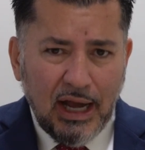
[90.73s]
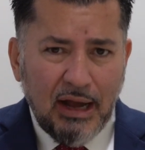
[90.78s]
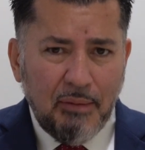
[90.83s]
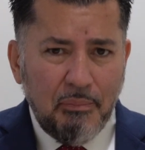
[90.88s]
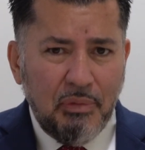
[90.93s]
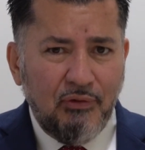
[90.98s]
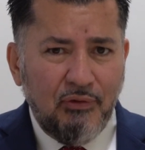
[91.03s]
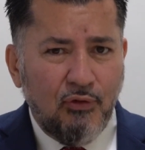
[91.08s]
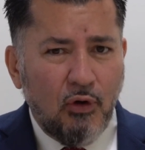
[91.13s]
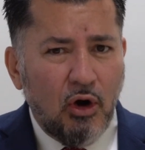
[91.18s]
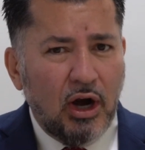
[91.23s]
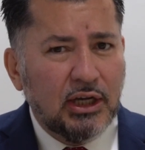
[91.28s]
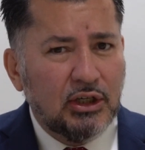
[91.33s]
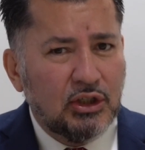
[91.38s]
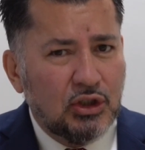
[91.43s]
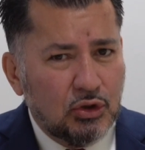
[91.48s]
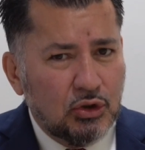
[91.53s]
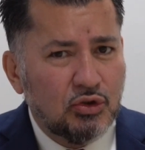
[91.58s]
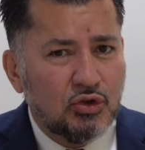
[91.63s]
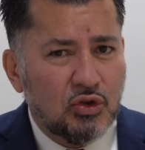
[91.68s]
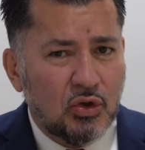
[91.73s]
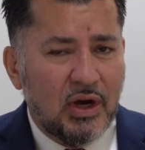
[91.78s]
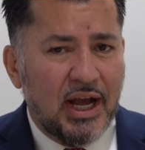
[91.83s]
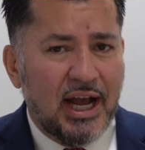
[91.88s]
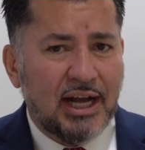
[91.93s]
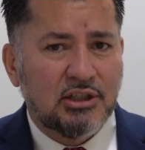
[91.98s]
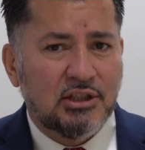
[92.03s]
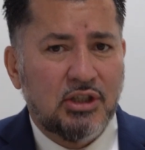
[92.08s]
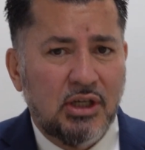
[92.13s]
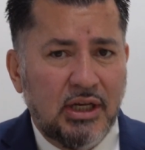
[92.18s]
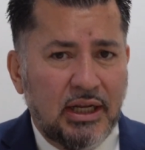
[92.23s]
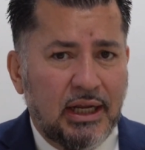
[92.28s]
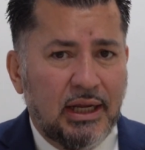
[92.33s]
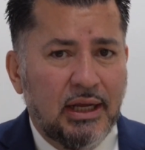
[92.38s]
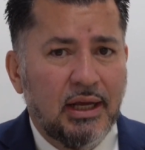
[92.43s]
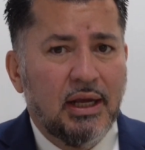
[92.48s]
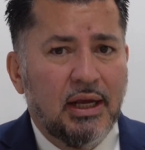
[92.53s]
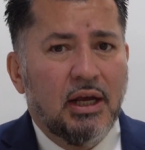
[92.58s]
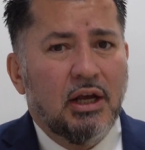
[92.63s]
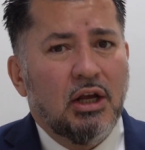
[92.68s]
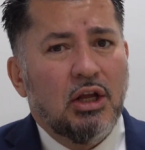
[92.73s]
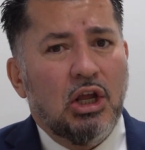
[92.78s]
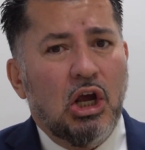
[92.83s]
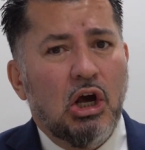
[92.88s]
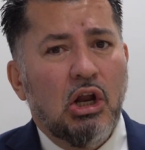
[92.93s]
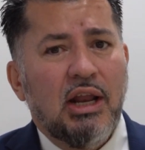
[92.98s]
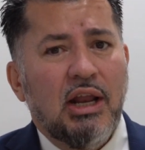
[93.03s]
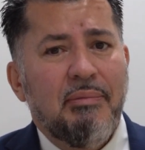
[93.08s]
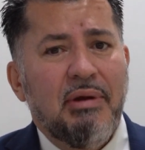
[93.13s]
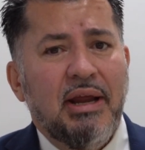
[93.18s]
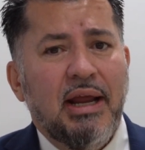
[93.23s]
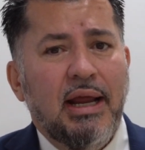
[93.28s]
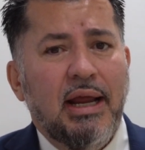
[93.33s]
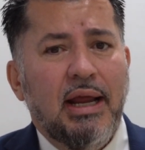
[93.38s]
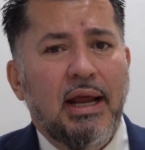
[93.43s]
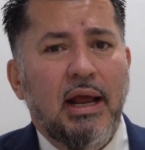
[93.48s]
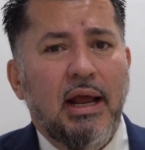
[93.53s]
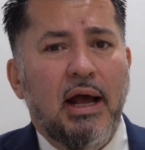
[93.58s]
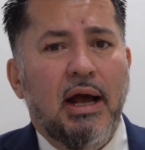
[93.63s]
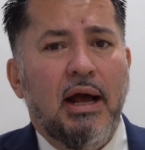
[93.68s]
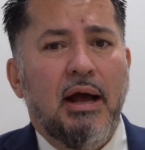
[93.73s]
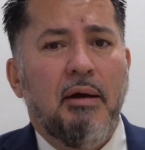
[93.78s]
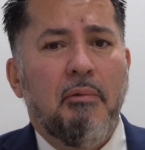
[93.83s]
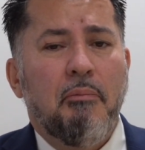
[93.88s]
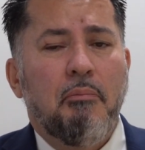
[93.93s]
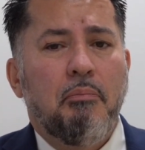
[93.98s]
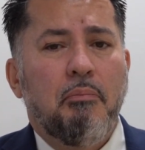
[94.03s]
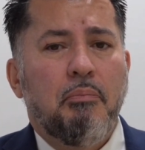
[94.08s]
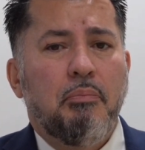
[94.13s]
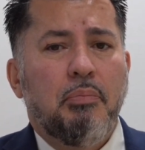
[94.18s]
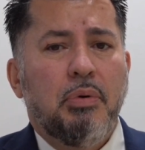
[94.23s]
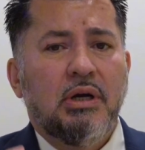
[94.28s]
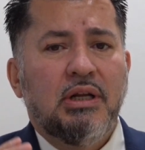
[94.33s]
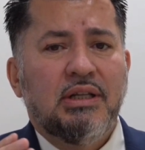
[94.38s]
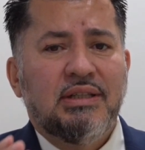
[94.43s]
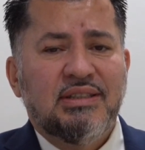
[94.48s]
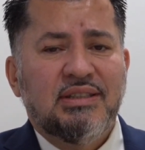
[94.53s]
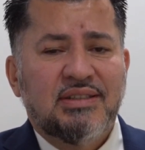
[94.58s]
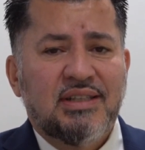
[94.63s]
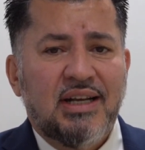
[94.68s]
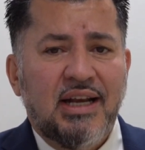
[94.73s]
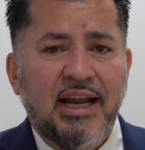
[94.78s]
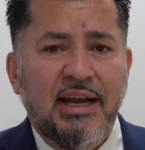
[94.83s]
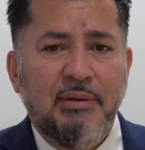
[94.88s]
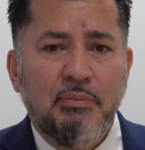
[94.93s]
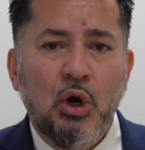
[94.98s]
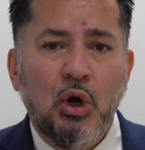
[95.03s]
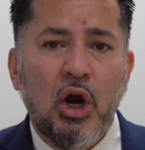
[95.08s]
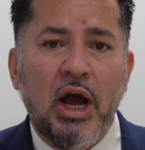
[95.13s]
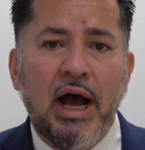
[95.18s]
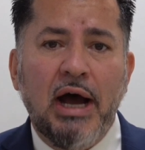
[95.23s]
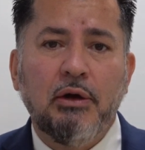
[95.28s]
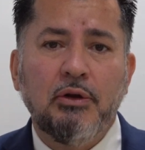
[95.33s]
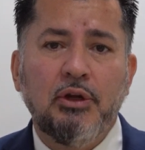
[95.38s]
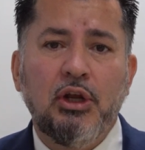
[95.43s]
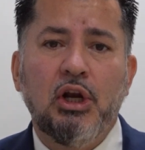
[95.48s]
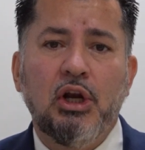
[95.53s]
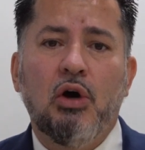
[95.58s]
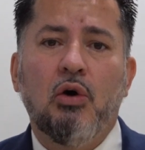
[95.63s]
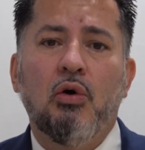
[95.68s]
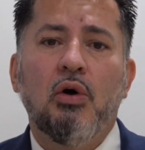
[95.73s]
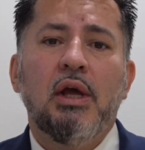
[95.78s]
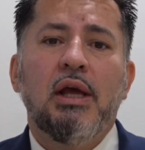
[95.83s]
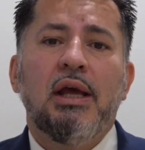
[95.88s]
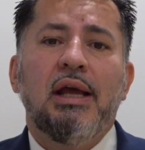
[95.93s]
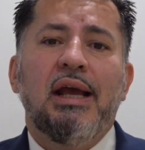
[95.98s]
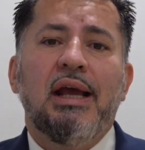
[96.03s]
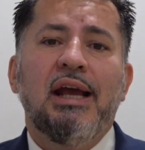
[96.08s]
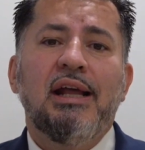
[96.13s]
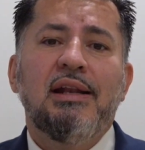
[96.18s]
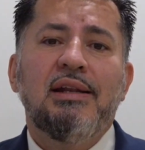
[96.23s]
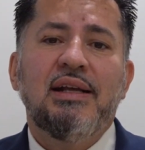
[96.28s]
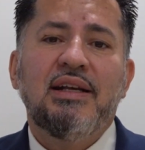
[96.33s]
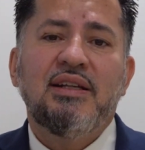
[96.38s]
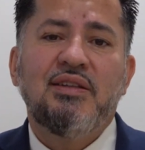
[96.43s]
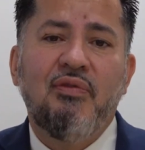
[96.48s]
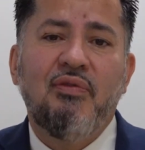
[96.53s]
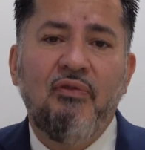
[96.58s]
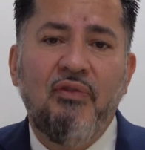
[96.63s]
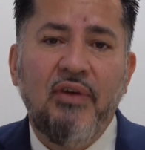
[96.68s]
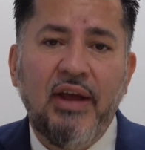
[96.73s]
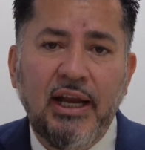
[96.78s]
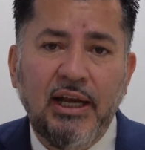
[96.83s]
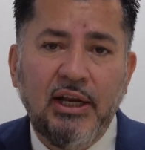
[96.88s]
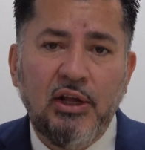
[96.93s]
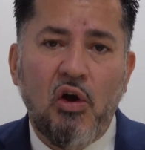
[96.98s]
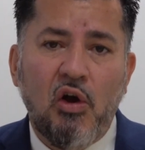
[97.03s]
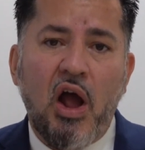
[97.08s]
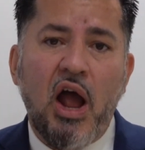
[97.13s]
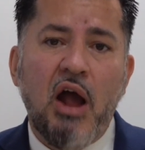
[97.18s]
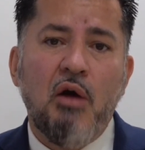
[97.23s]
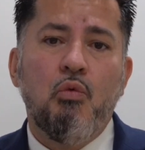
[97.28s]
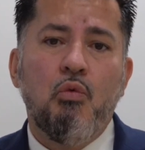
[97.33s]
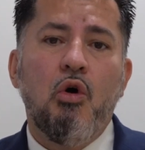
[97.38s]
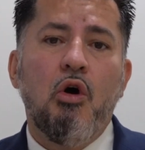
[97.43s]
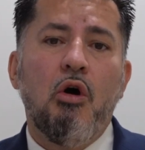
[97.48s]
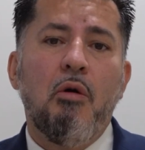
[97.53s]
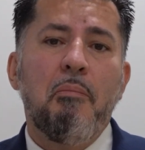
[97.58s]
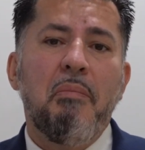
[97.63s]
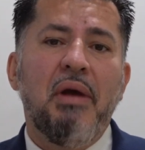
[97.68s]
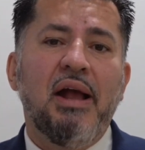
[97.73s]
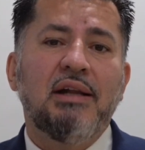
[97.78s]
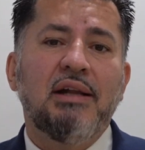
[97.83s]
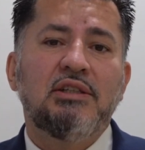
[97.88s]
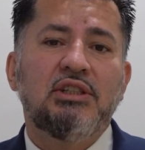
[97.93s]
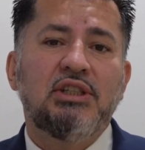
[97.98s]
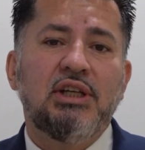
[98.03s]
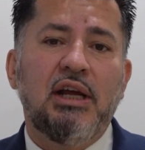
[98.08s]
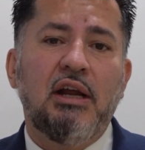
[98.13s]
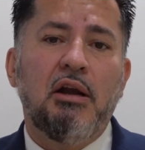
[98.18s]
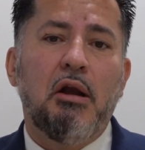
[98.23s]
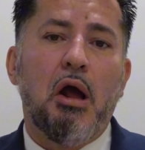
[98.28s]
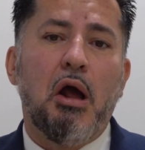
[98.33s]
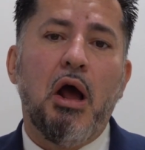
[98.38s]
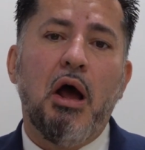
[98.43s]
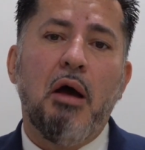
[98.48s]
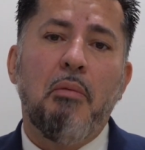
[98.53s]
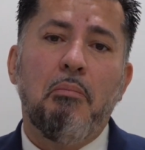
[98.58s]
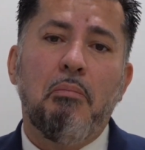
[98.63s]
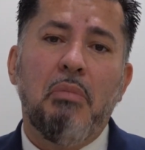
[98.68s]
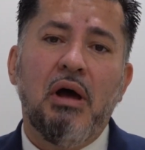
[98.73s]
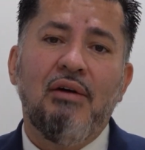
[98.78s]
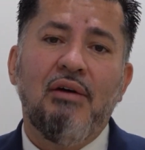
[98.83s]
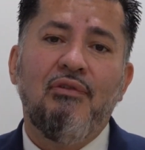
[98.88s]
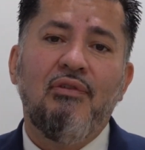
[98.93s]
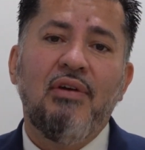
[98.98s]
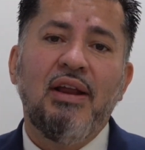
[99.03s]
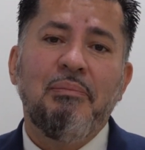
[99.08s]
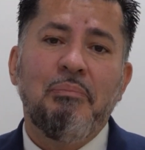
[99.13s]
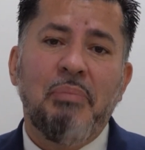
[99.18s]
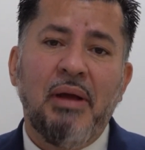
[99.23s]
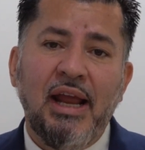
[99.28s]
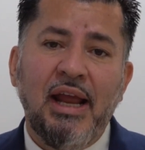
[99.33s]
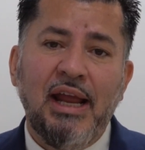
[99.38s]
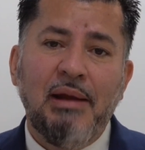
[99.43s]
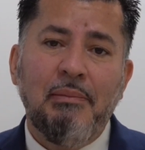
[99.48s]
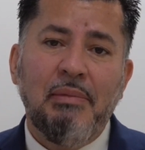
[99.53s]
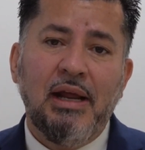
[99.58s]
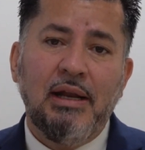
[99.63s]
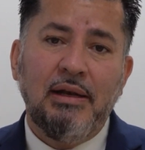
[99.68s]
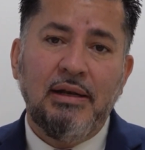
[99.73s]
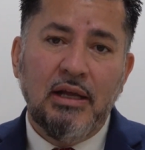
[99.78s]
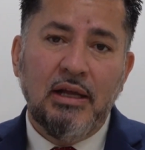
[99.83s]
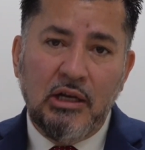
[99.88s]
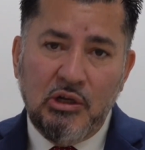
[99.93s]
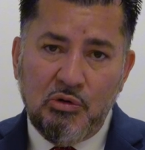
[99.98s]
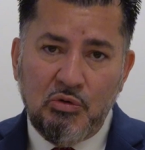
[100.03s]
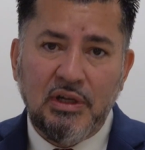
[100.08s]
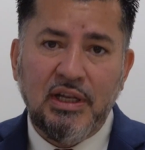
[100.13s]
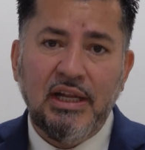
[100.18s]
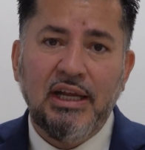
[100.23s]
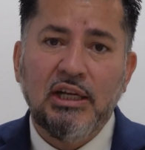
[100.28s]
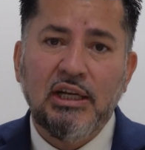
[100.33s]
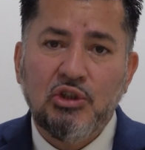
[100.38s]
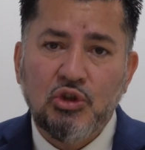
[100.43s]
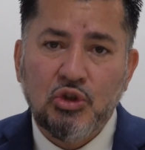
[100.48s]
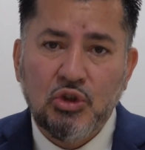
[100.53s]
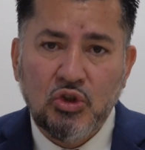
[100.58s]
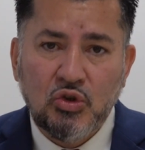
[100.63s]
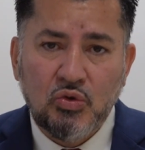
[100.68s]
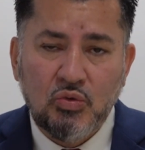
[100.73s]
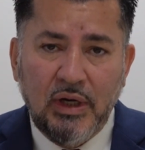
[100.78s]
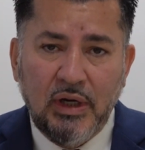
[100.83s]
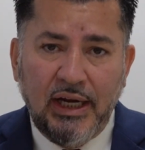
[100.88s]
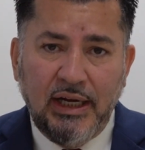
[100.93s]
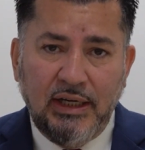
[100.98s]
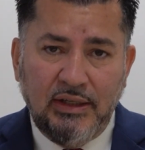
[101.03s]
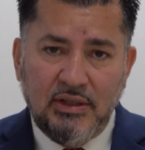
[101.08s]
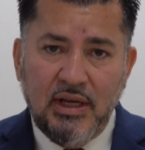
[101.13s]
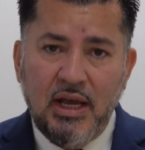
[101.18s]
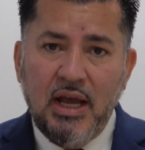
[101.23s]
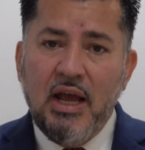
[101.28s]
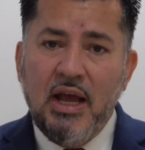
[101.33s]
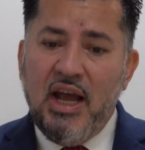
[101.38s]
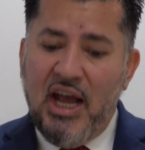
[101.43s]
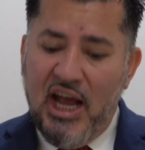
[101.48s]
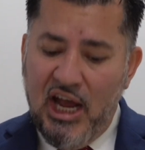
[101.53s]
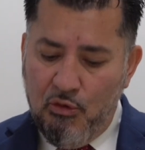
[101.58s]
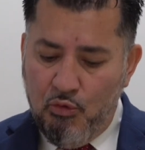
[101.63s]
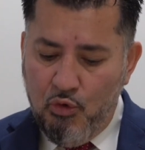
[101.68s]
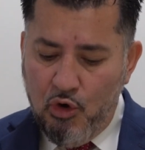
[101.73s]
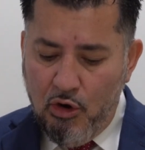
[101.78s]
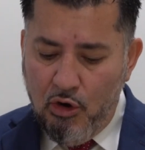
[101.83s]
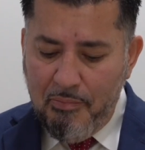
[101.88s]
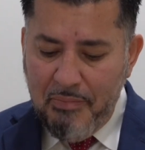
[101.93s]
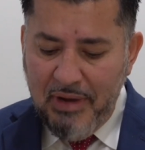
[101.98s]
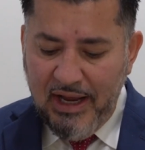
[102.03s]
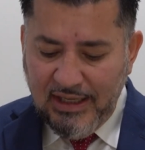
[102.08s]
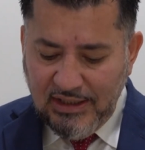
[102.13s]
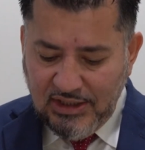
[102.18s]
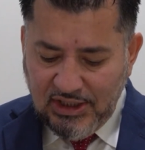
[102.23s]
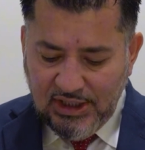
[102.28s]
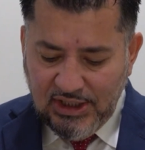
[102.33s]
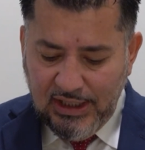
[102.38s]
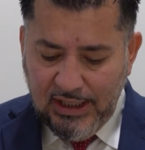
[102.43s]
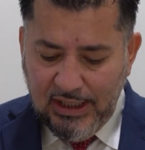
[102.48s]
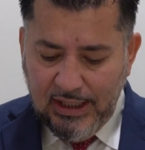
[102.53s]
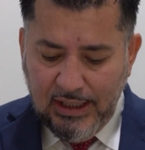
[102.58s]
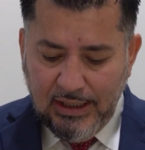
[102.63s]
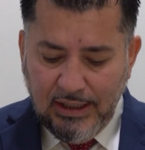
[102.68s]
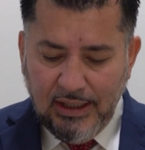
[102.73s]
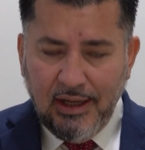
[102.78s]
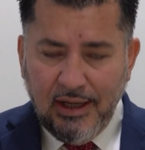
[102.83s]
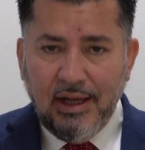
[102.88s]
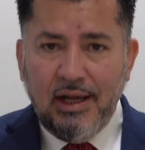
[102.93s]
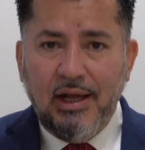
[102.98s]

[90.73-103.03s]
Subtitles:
before I do so, actually, let me put a disclaimer out. In this video, I will mention a monthly payment dealing with interest rates. I will mention